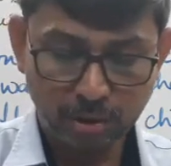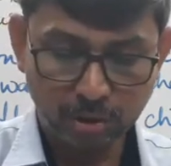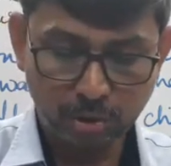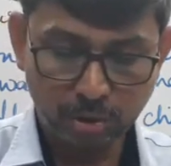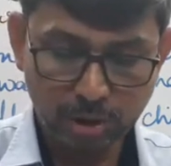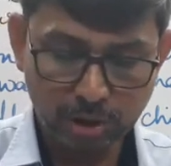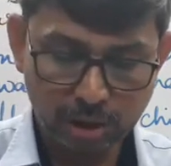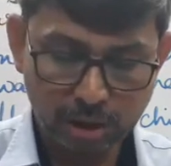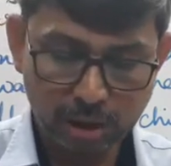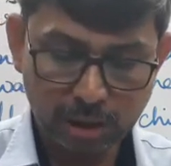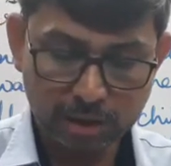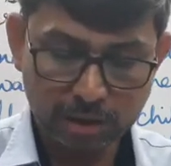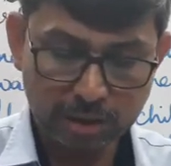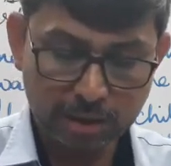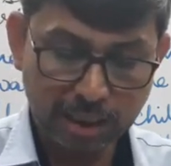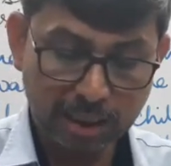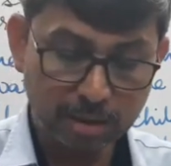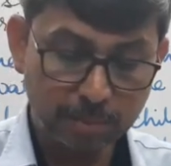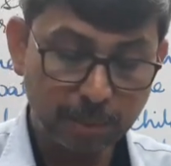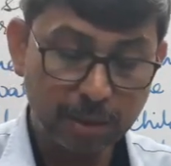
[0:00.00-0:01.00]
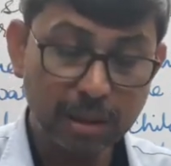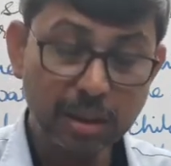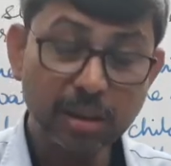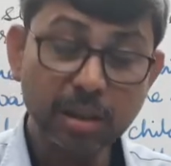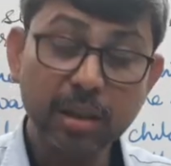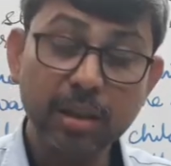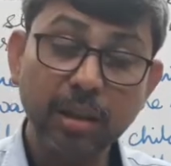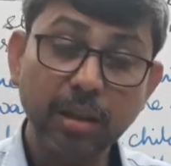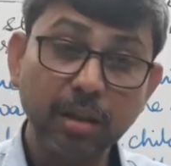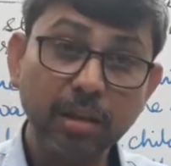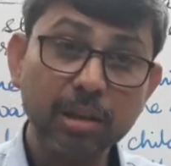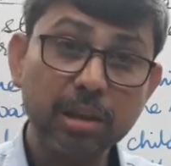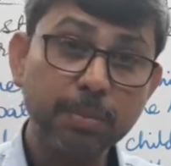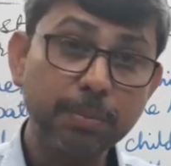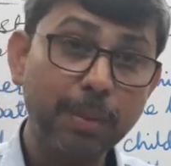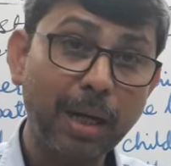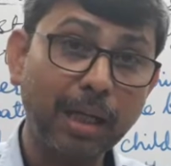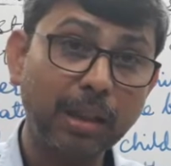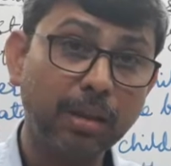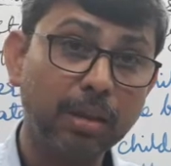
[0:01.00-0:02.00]
So this has been a rigorous
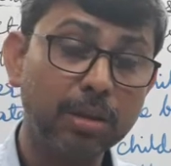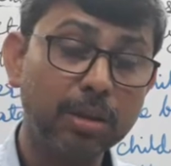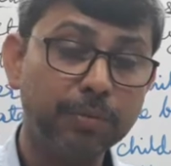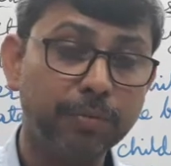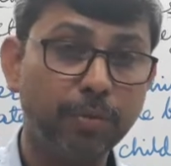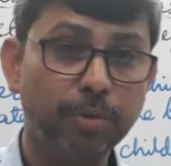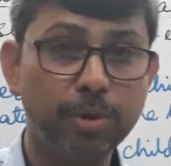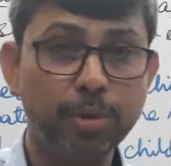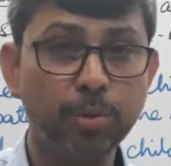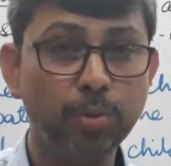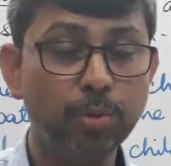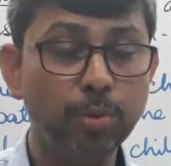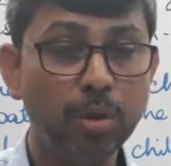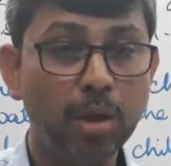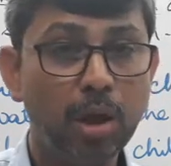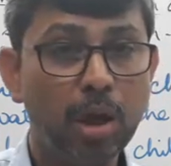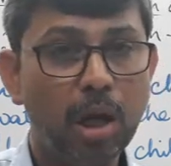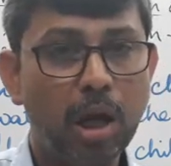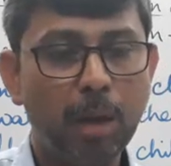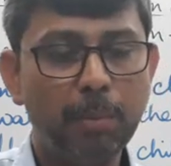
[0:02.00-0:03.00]
practice for you